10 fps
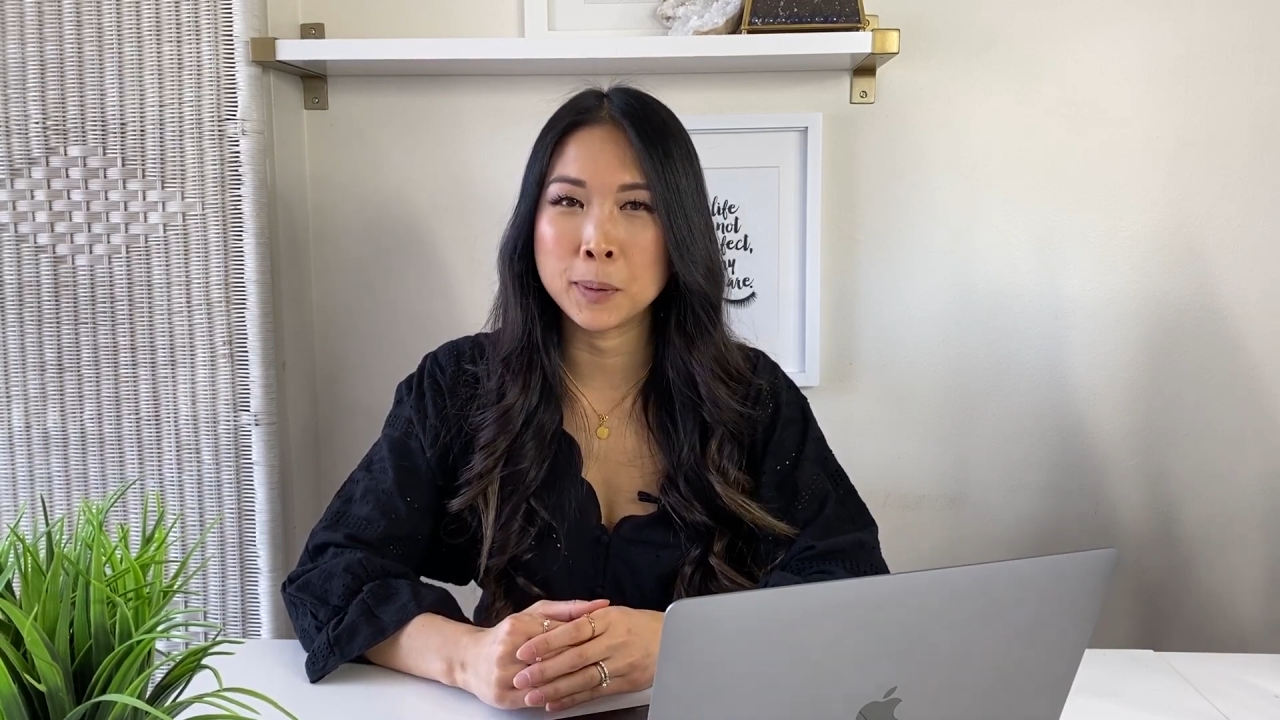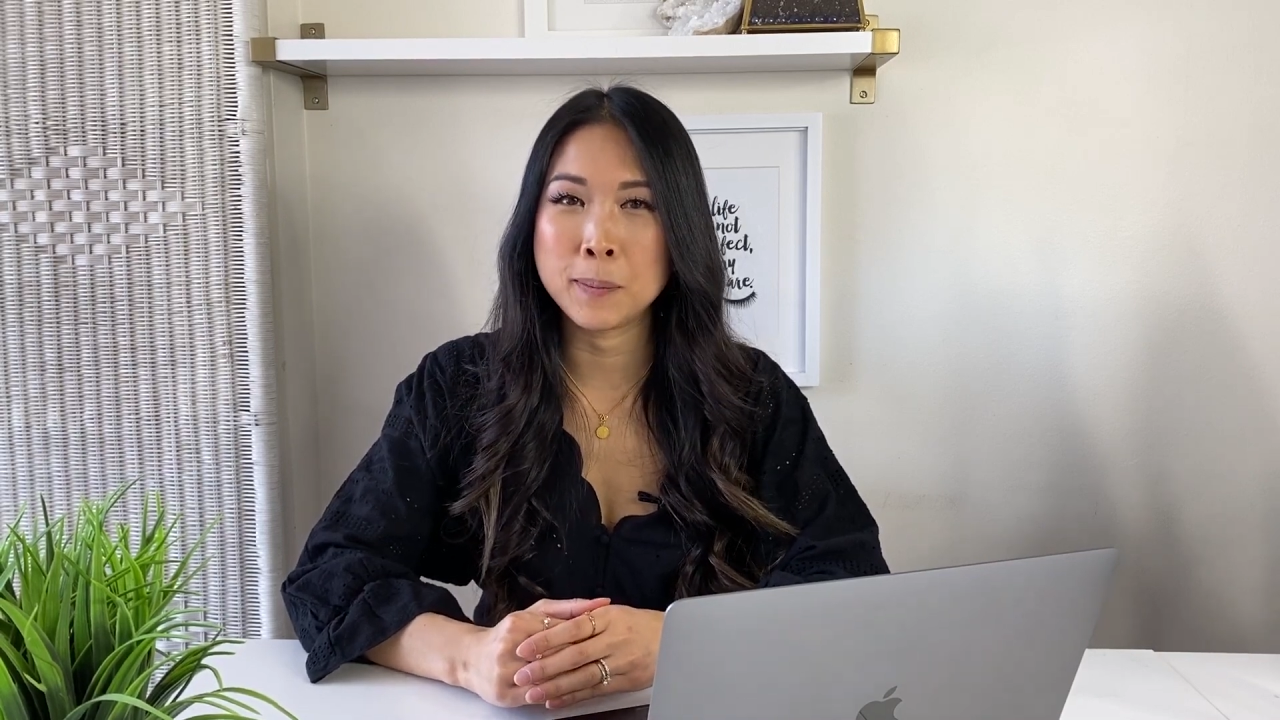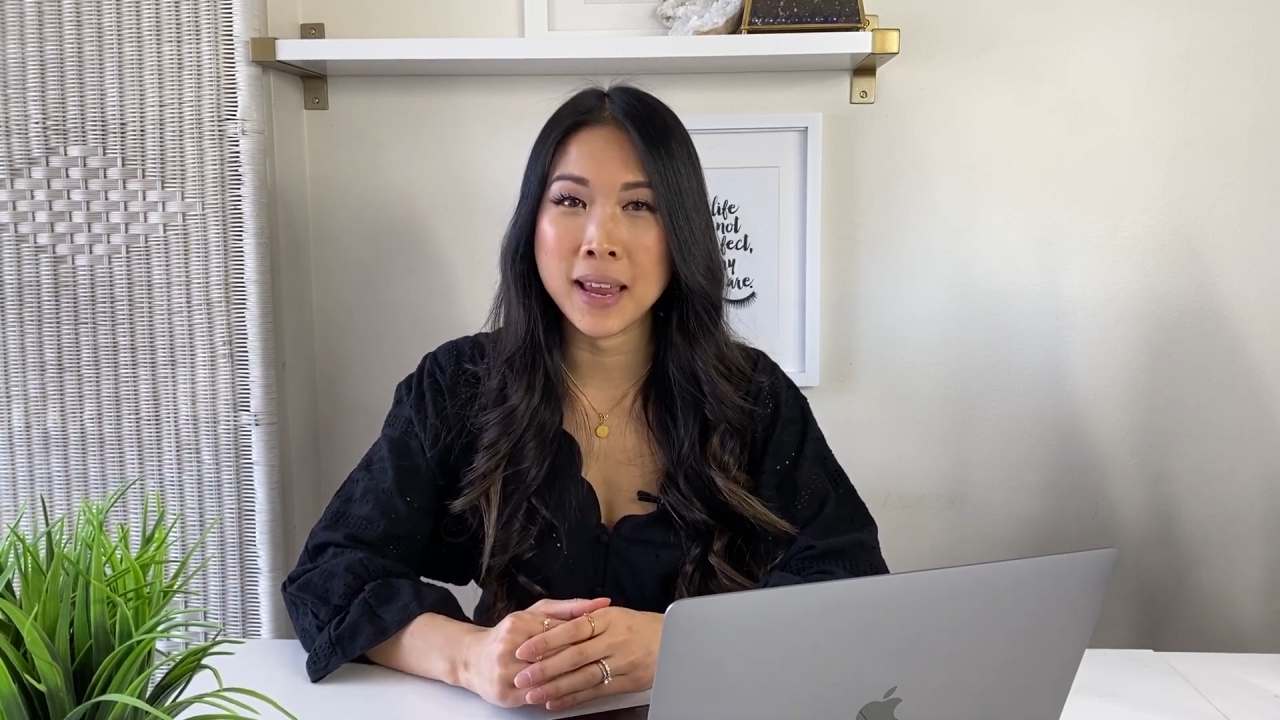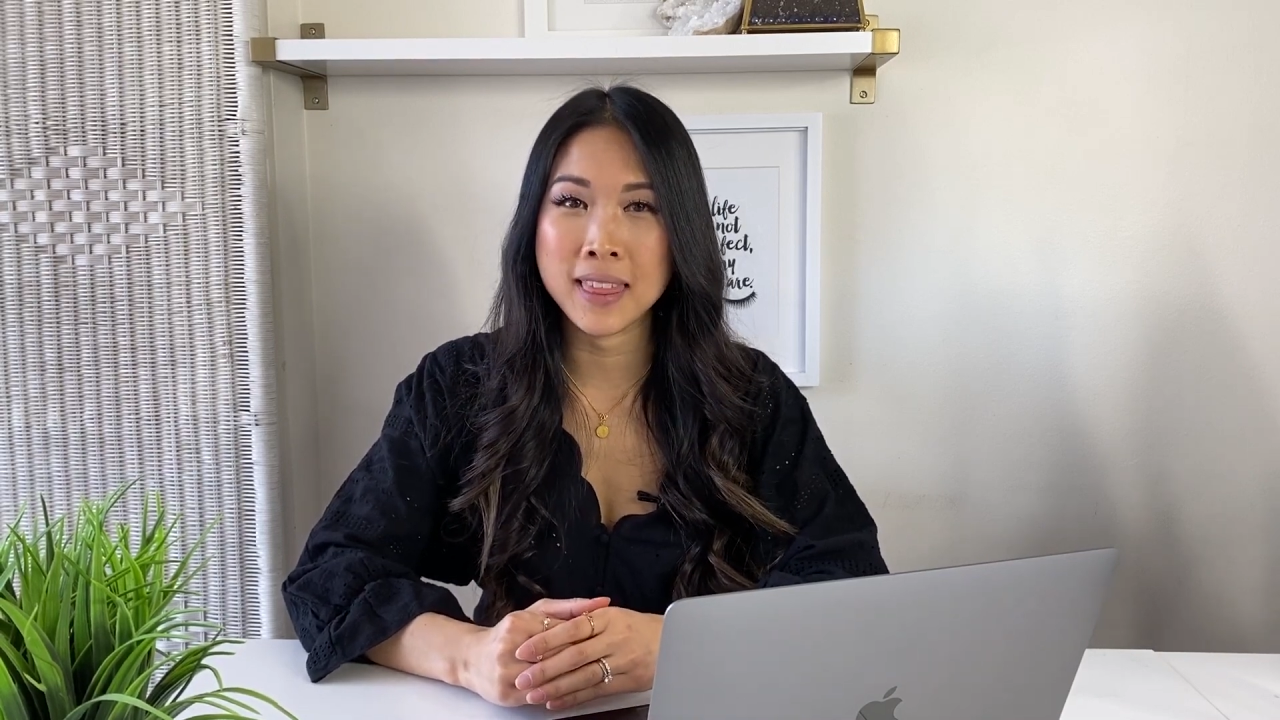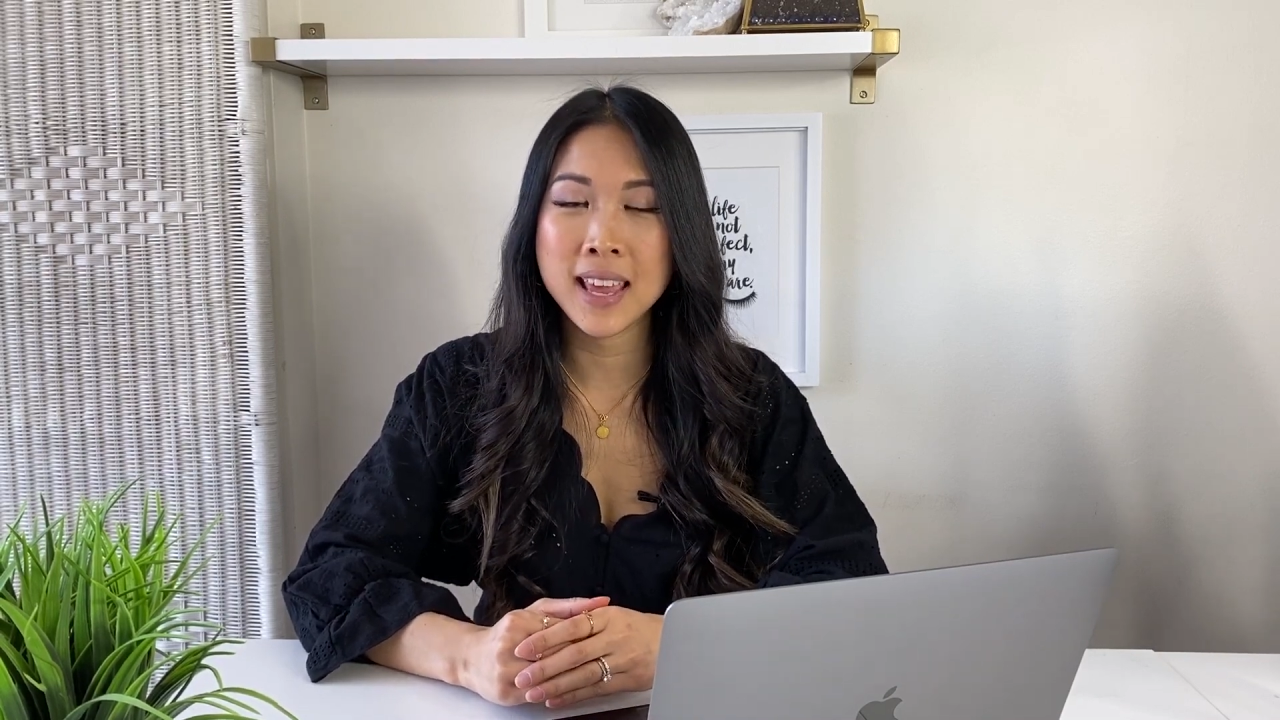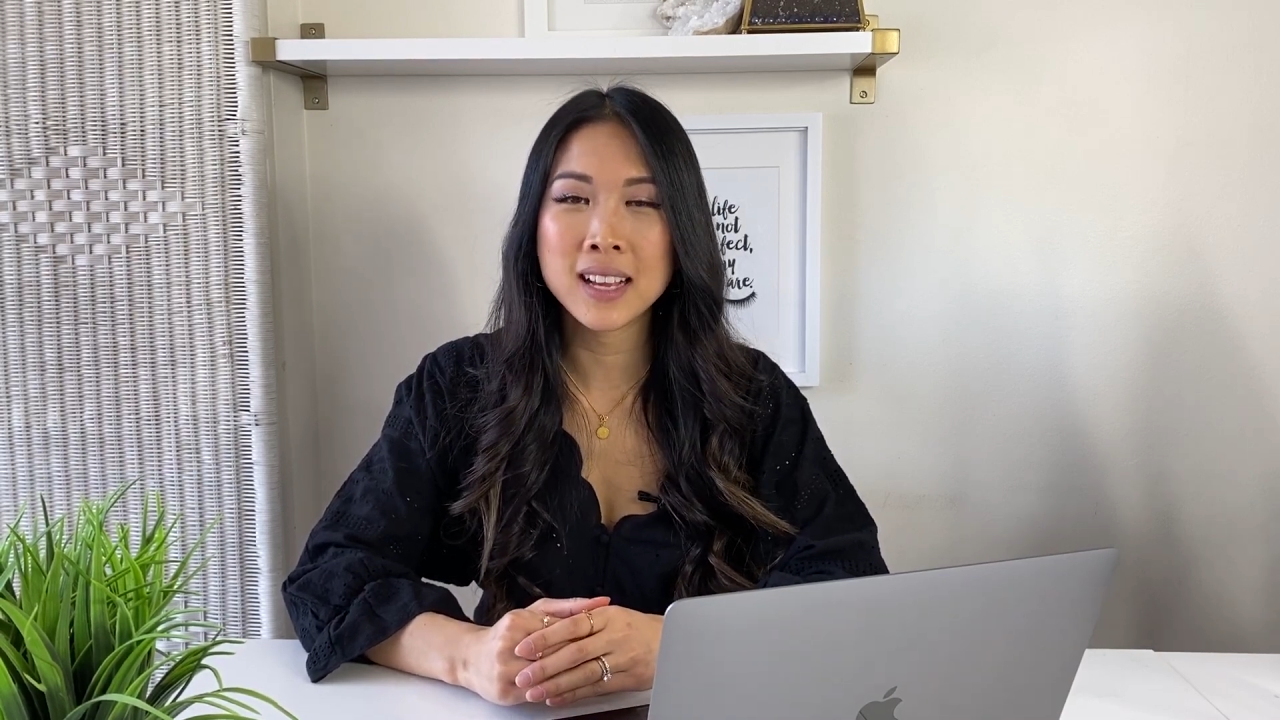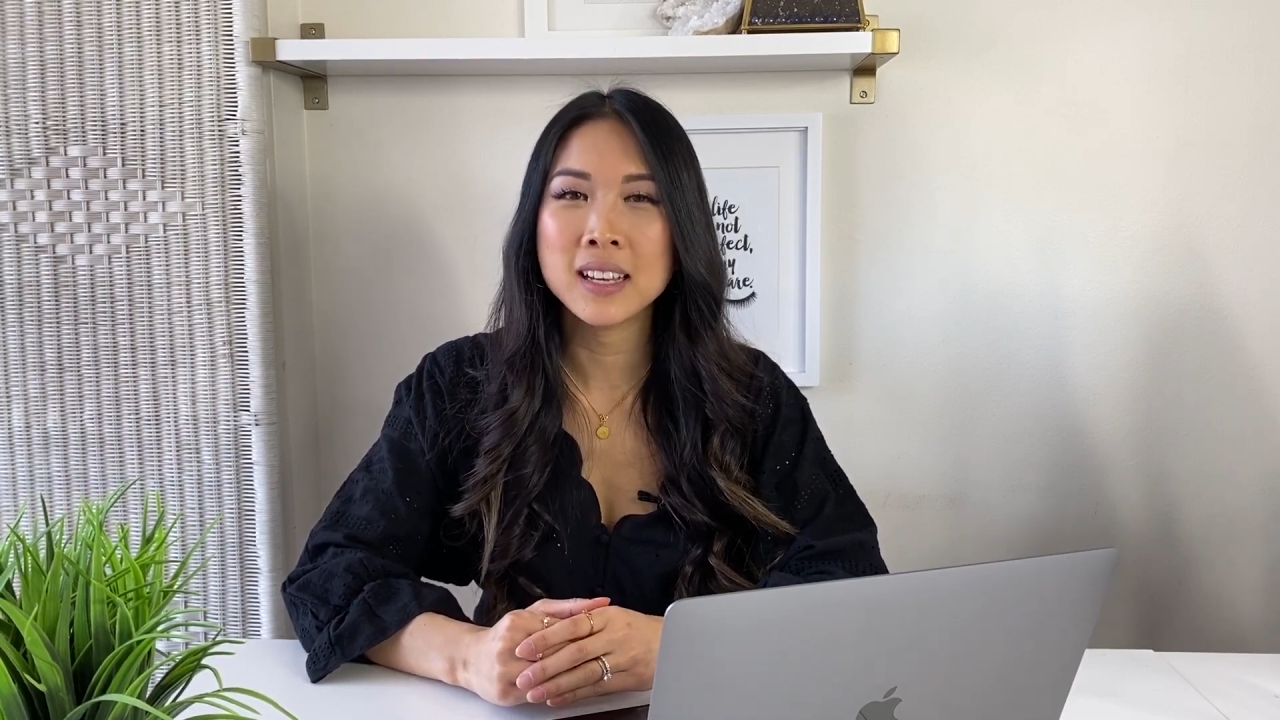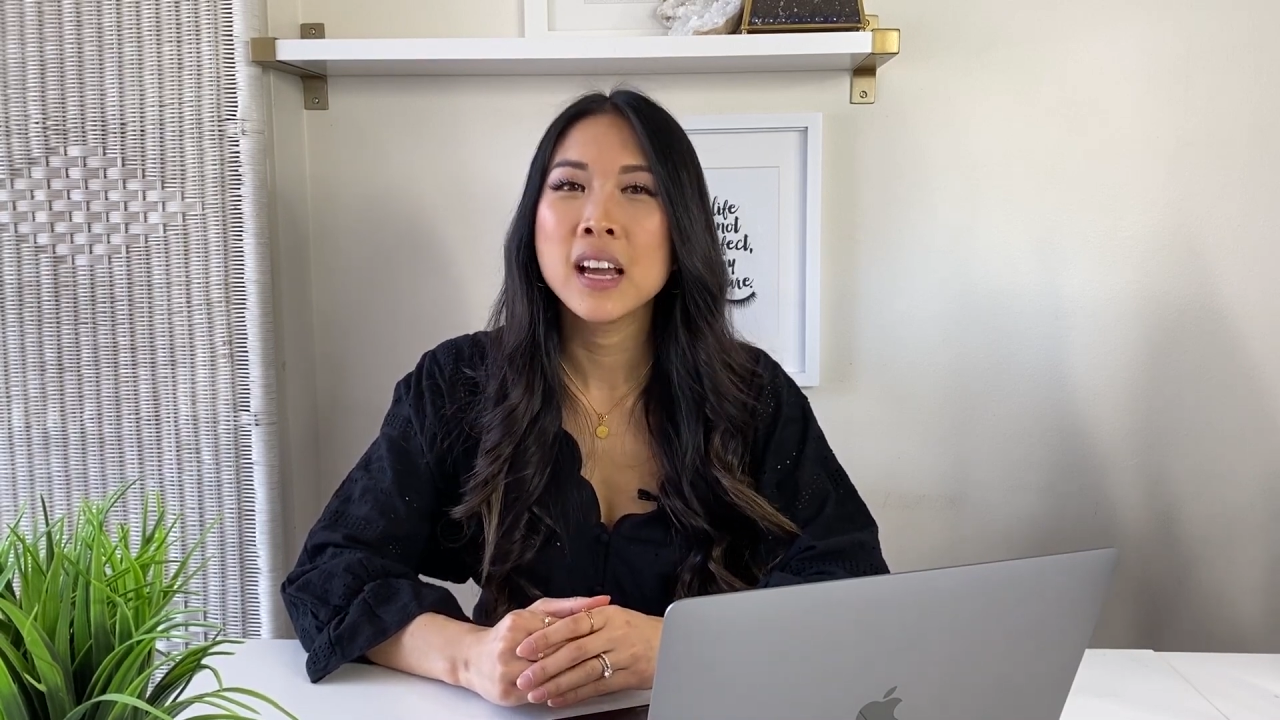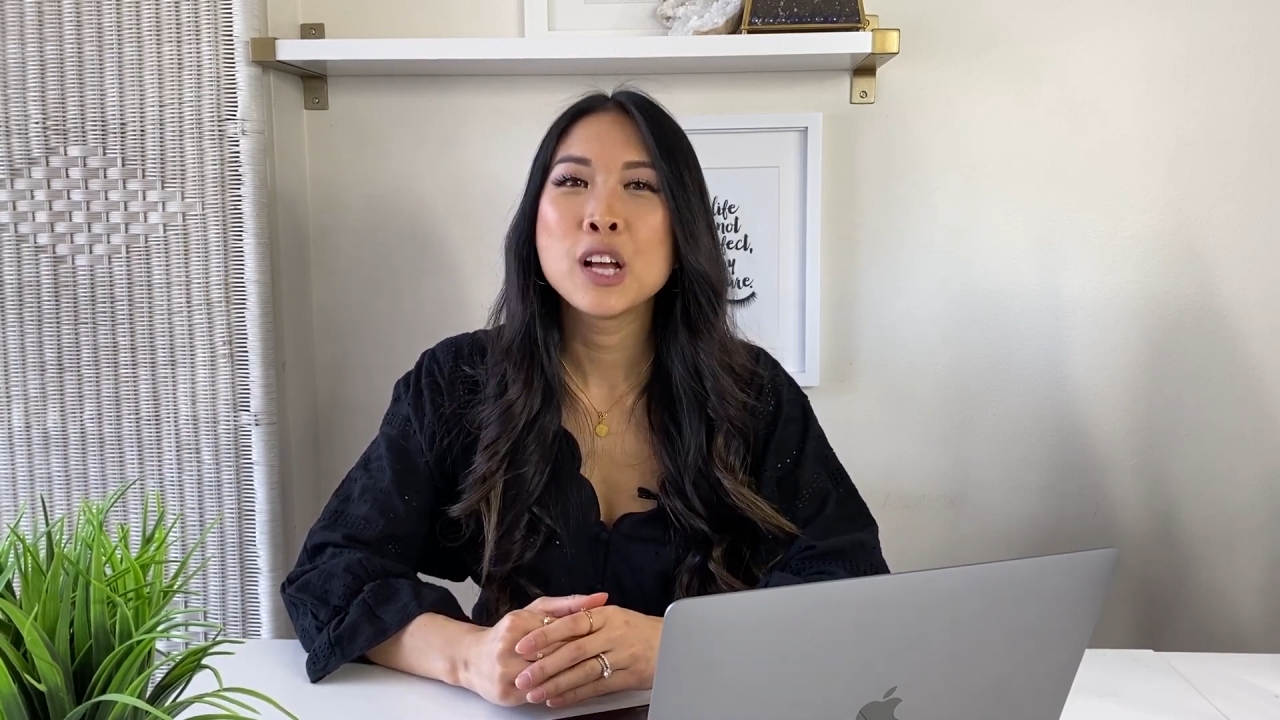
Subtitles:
may think.